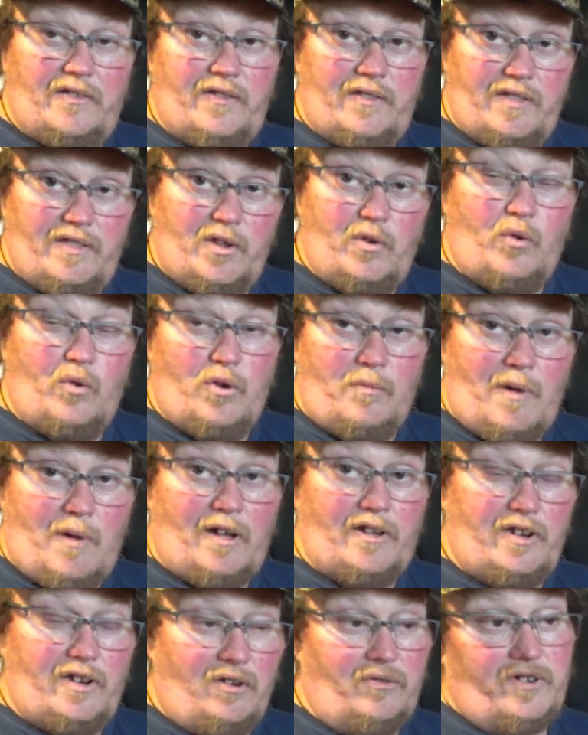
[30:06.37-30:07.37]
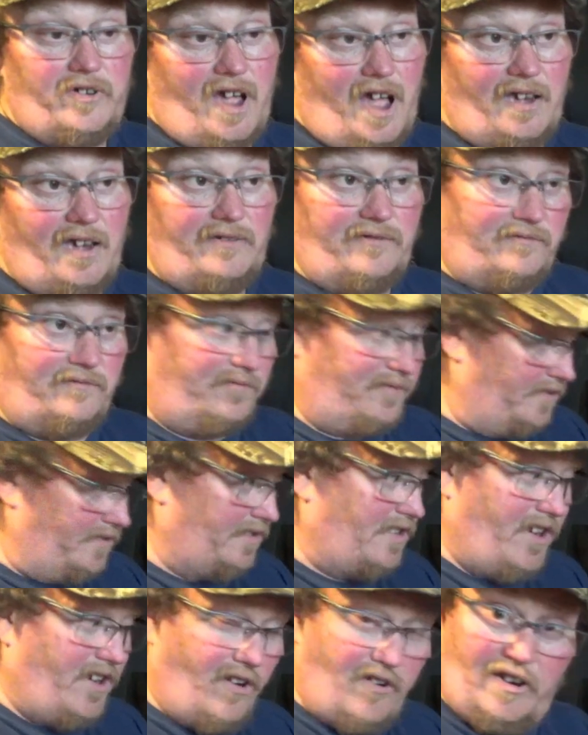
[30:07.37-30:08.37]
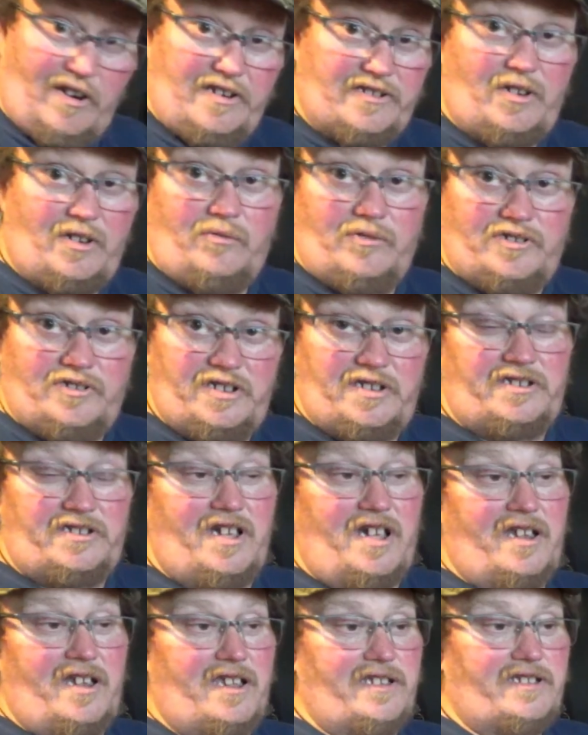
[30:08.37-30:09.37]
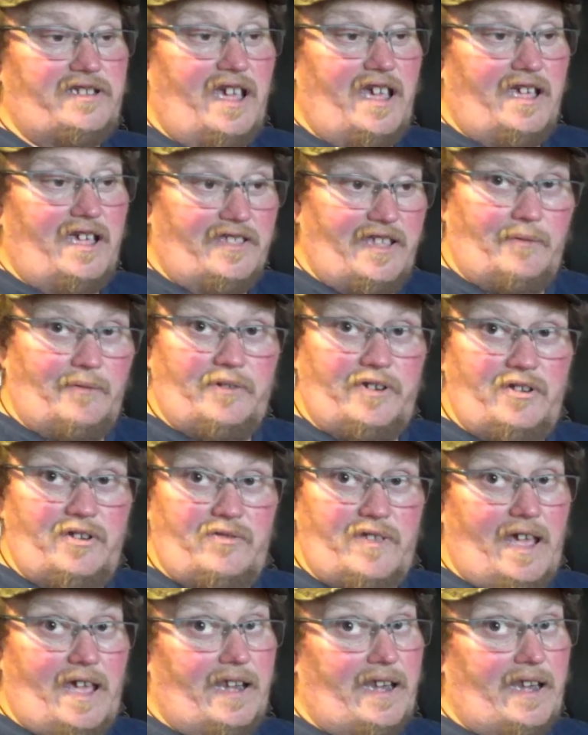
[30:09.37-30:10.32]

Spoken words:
newer, you know, not nearly as old as this gun is, that would do that.